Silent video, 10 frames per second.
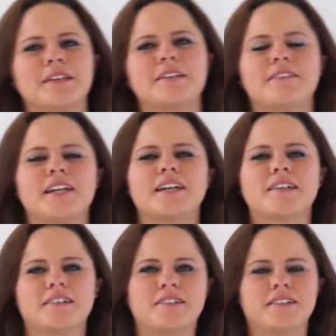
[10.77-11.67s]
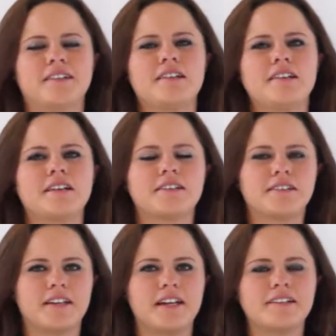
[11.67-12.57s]
this video. In
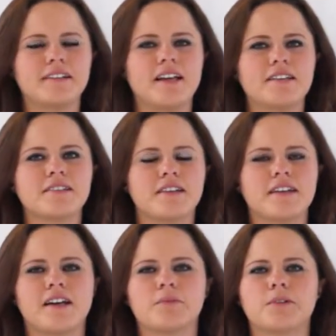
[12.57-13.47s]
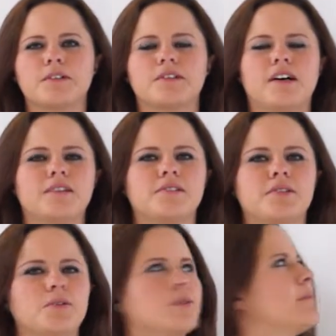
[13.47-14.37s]
today's lesson, I will talk to
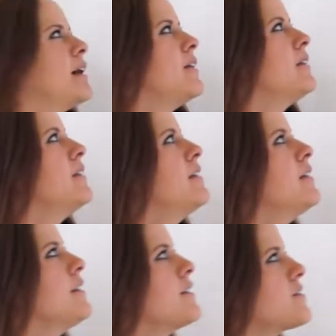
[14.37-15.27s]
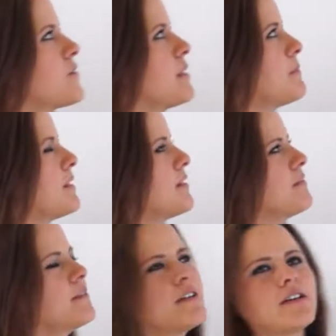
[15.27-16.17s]
you about
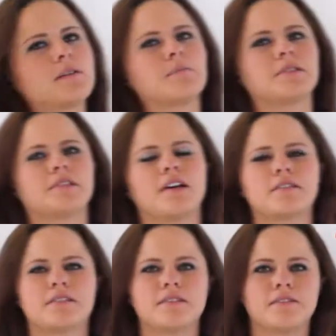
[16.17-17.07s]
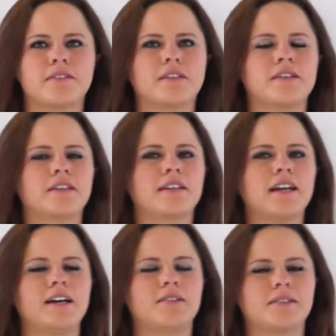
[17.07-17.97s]
descriptive and possessive
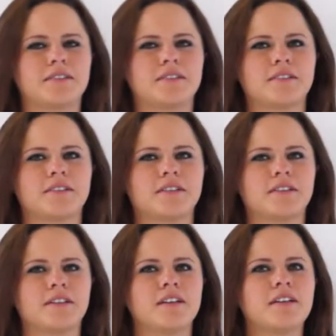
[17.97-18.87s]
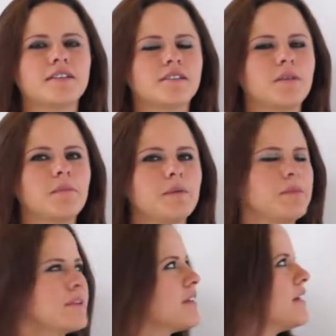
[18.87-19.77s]
nouns. Some
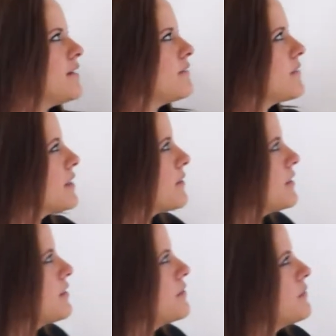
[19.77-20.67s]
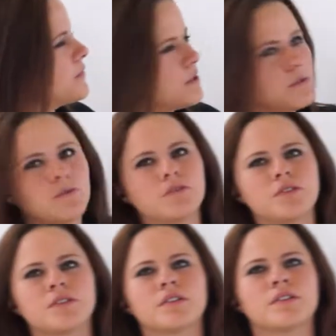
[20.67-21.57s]
people get very
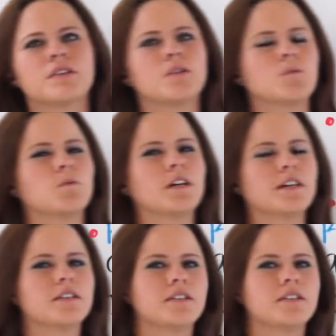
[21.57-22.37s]
confused when